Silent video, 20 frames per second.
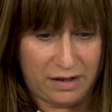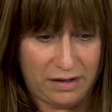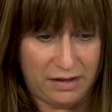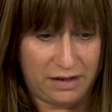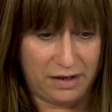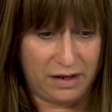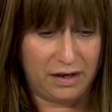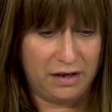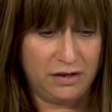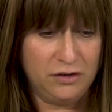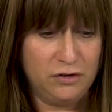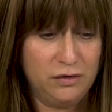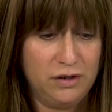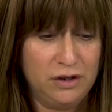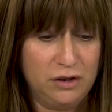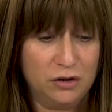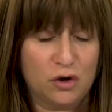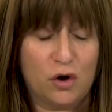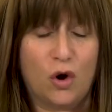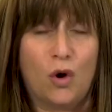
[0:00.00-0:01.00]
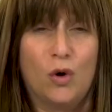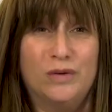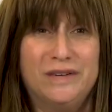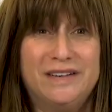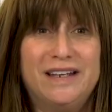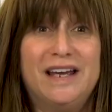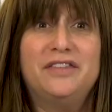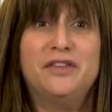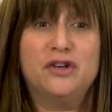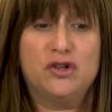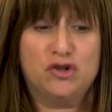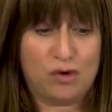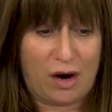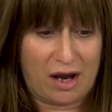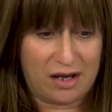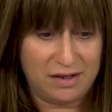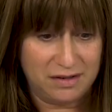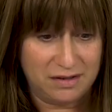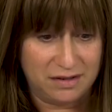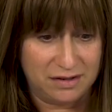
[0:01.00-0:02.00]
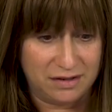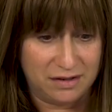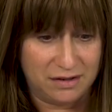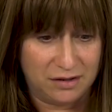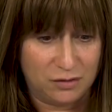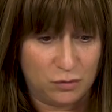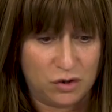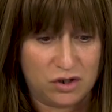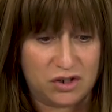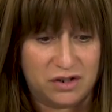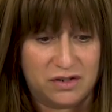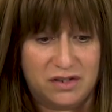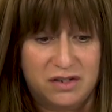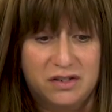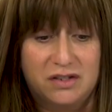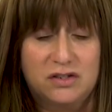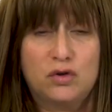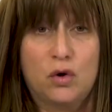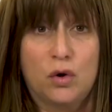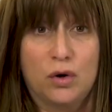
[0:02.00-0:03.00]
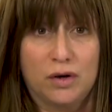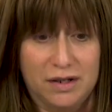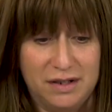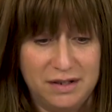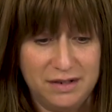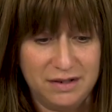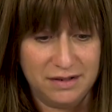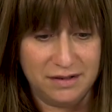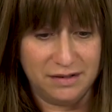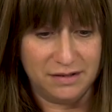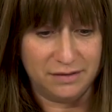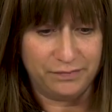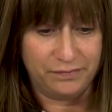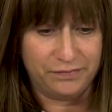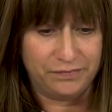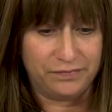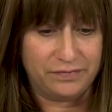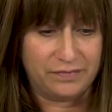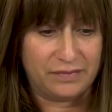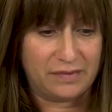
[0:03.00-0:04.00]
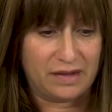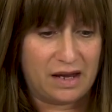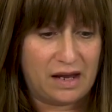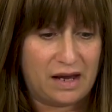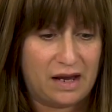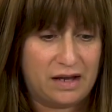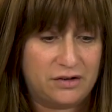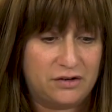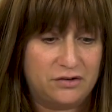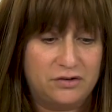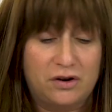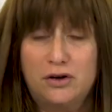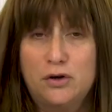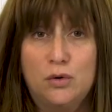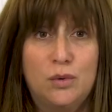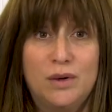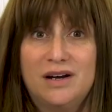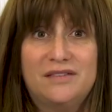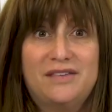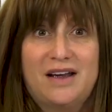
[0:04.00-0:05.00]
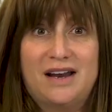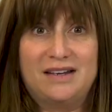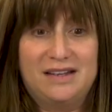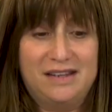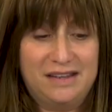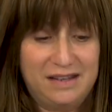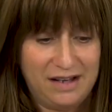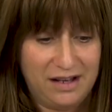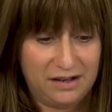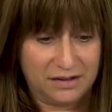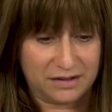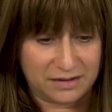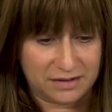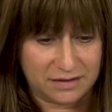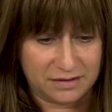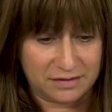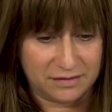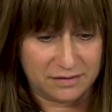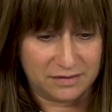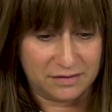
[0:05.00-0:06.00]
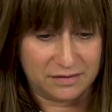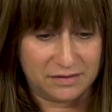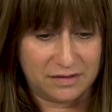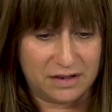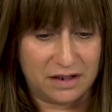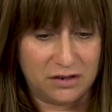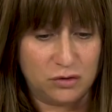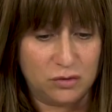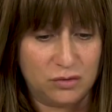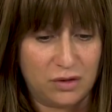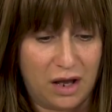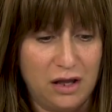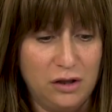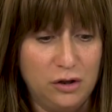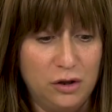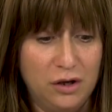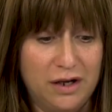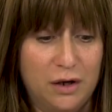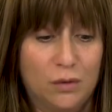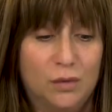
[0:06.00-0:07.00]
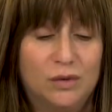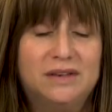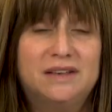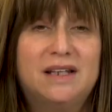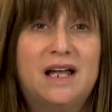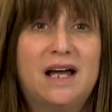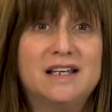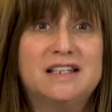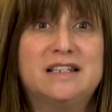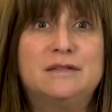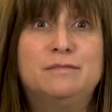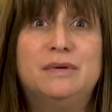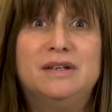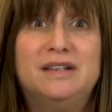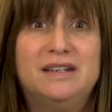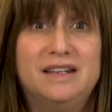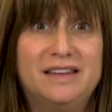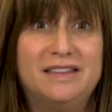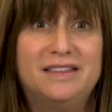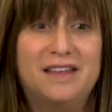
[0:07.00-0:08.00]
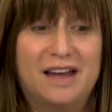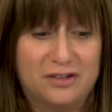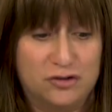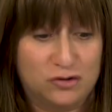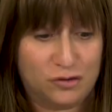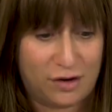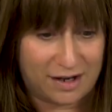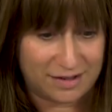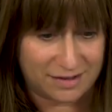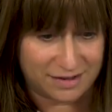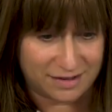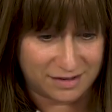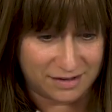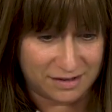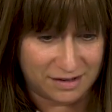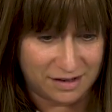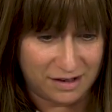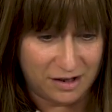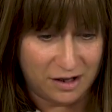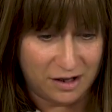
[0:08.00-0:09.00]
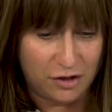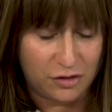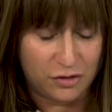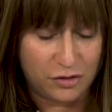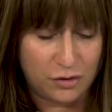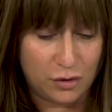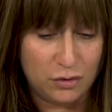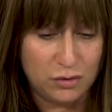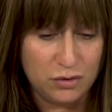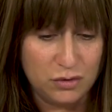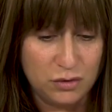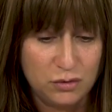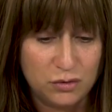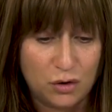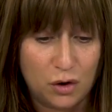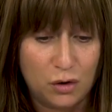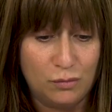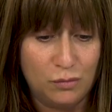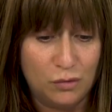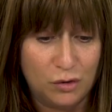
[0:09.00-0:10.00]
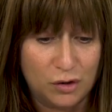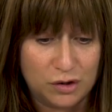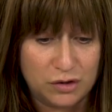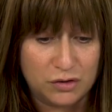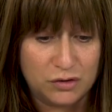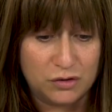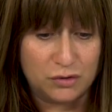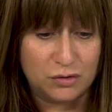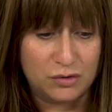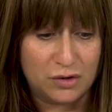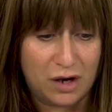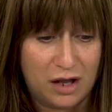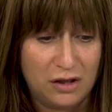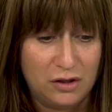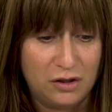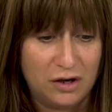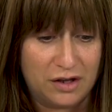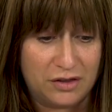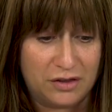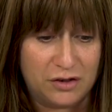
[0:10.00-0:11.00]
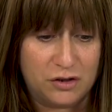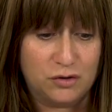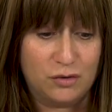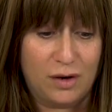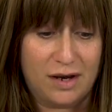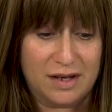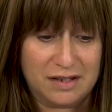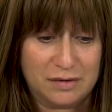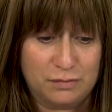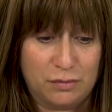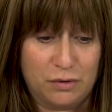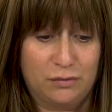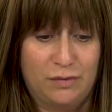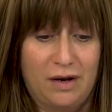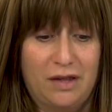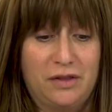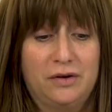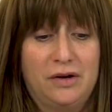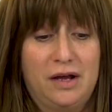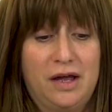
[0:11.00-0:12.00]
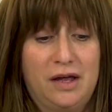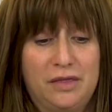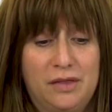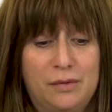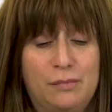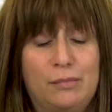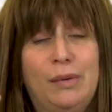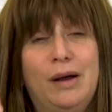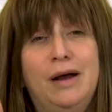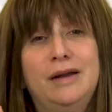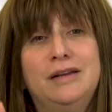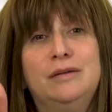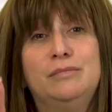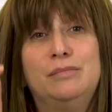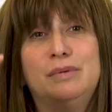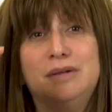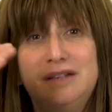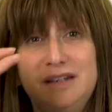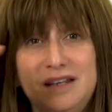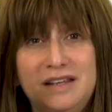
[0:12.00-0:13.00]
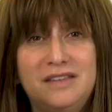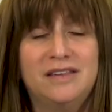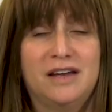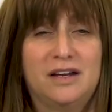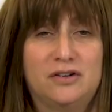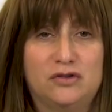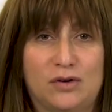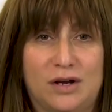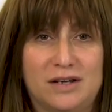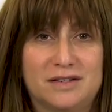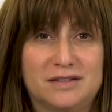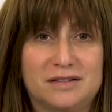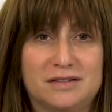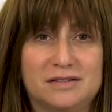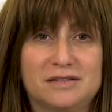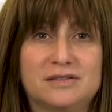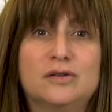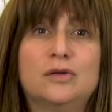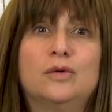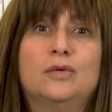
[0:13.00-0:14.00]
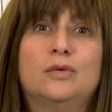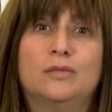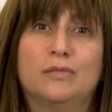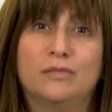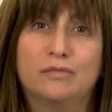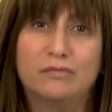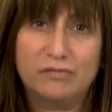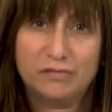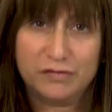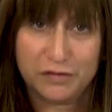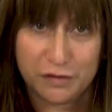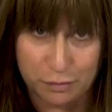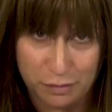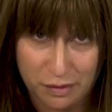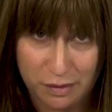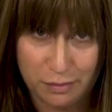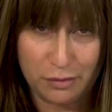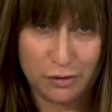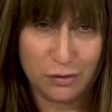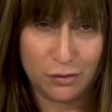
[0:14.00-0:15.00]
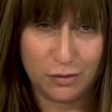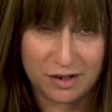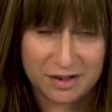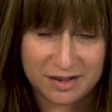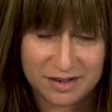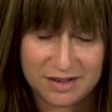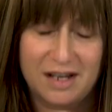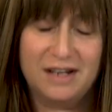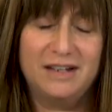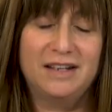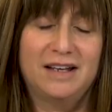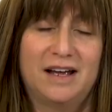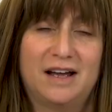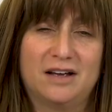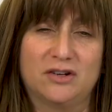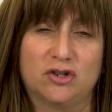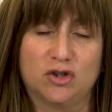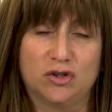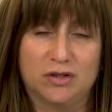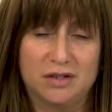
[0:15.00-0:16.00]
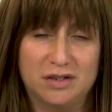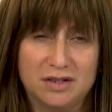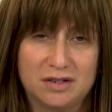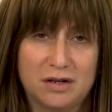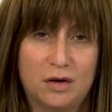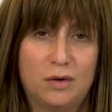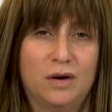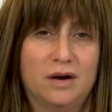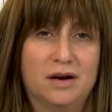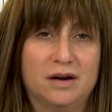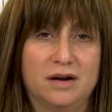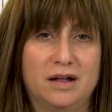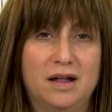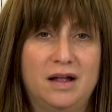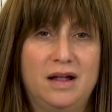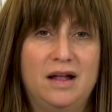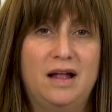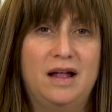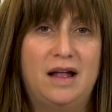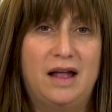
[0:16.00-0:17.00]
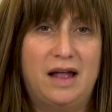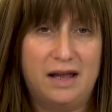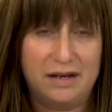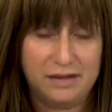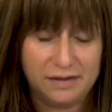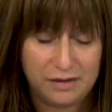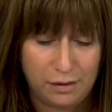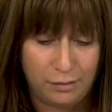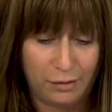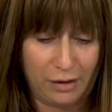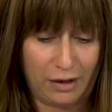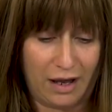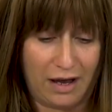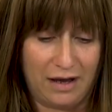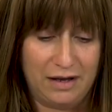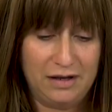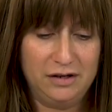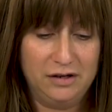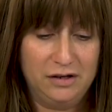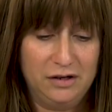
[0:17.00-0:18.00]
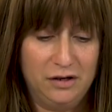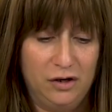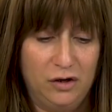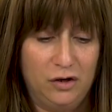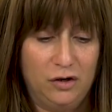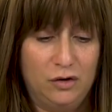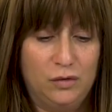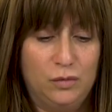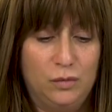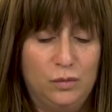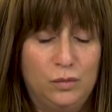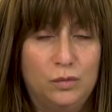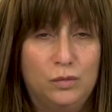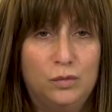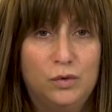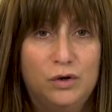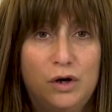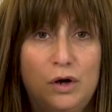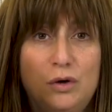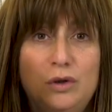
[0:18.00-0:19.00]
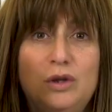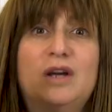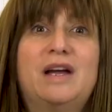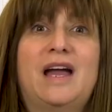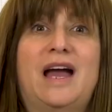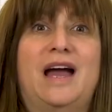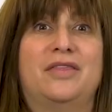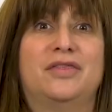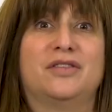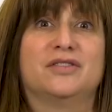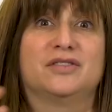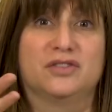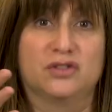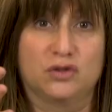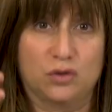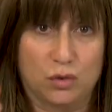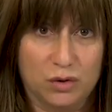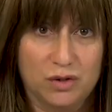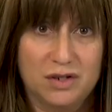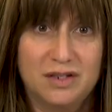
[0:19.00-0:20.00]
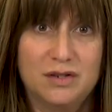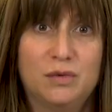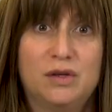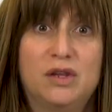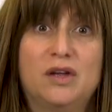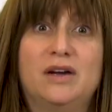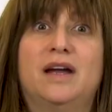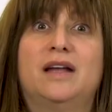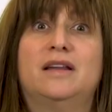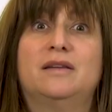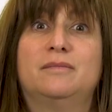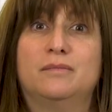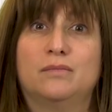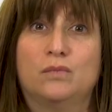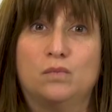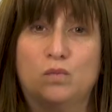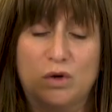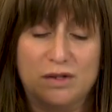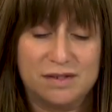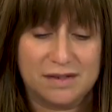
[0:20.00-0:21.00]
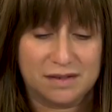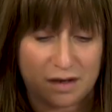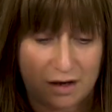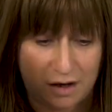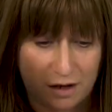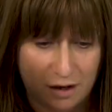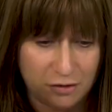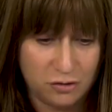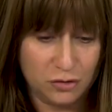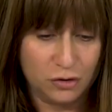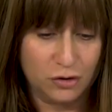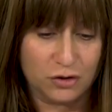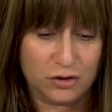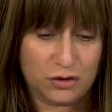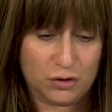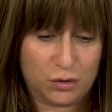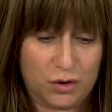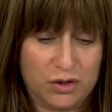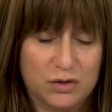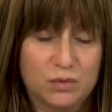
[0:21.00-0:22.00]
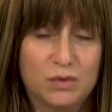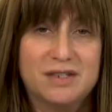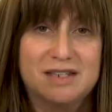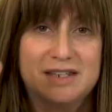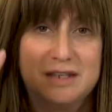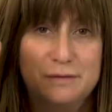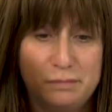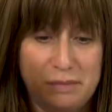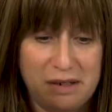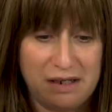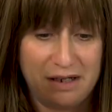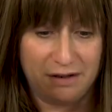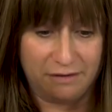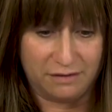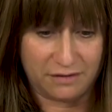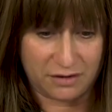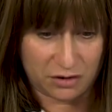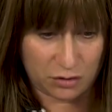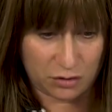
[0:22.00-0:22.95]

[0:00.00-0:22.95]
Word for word: The ignorant look only at the dress, which is the stories, and are not aware of anything else. They do not look at what lies beneath that dress. Those who know more do not look at the dress, but rather at the body beneath that dress. So, for people who are studying actually Zohar and Kabbalah, we don't look at the stories, we look at what's under the stories, what's the meaning of the